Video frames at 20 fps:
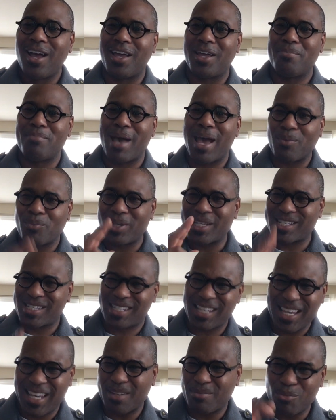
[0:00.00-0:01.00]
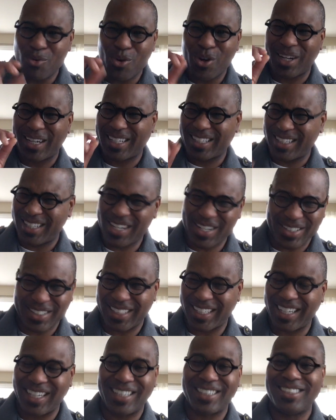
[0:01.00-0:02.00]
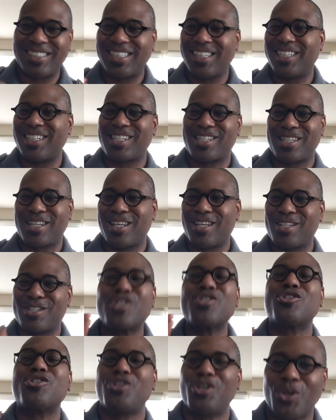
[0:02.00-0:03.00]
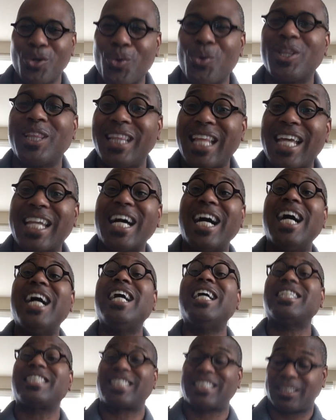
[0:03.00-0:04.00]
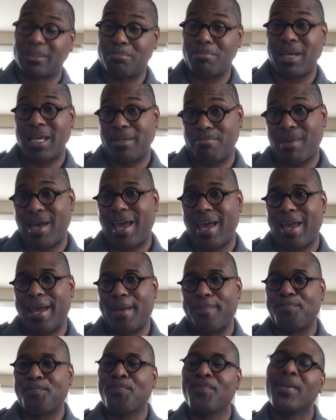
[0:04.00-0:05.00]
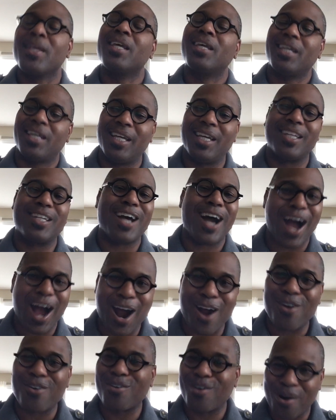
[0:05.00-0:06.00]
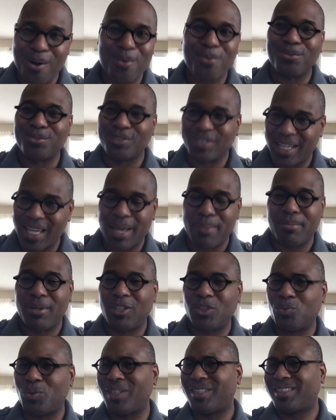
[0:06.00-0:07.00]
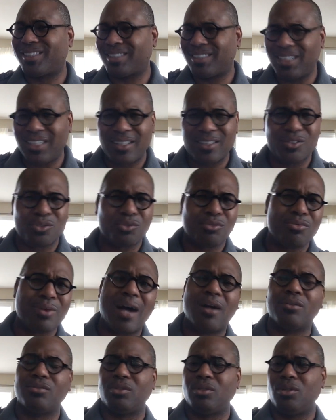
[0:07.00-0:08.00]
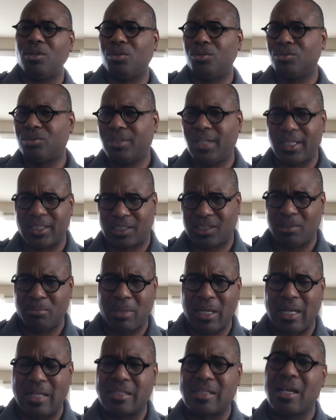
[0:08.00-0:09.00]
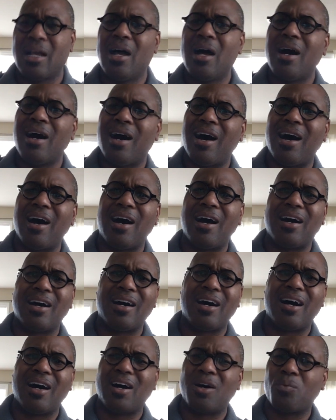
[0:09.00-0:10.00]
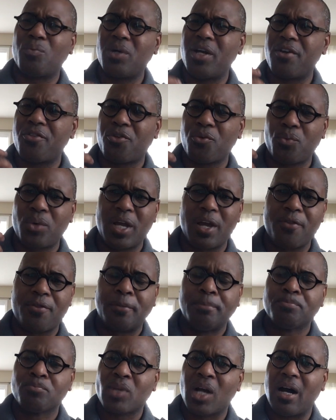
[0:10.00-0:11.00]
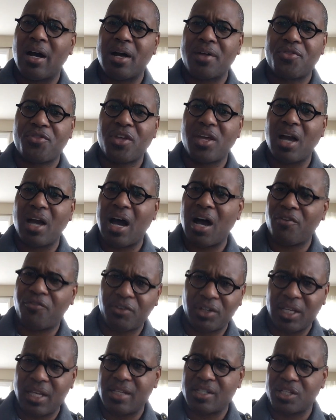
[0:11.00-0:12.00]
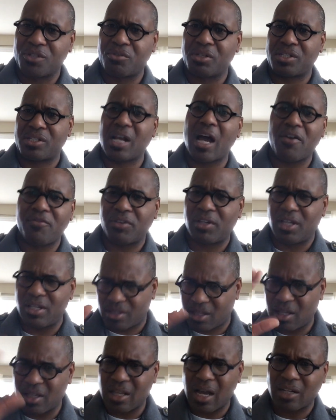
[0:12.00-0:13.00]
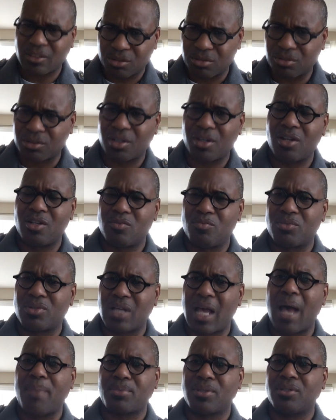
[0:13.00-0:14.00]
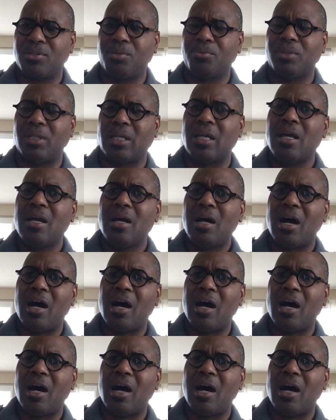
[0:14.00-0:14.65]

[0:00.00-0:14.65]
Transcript: Amen. We see it more clearly in Genesis 2. Let us make man in our own image. We see it throughout the Old Testament uh, uh, with with uh, theophanies and Christophanies, theological terms, absolutely.